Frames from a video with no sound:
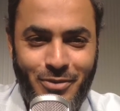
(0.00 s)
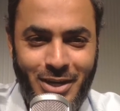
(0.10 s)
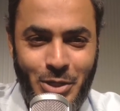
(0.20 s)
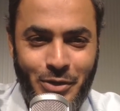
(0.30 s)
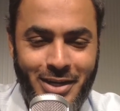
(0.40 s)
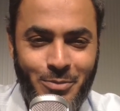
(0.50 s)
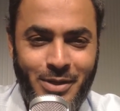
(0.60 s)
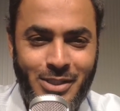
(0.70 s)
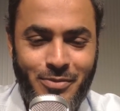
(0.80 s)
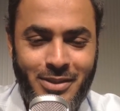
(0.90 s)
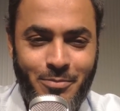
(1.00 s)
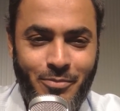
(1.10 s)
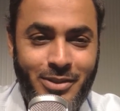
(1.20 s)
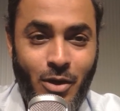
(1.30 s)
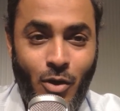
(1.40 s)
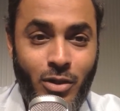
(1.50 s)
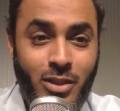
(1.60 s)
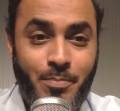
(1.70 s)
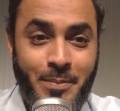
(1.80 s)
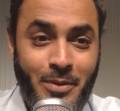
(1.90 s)
fill your database with all
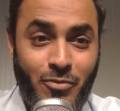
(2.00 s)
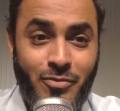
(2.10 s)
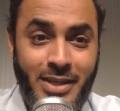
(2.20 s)
the people of